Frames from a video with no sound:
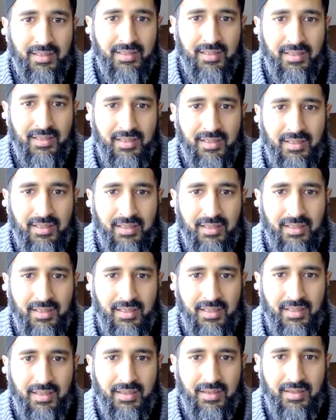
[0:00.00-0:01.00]

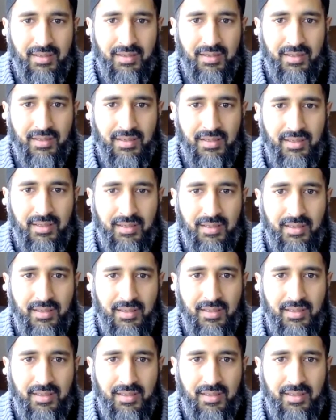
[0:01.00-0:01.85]
Nothing is said.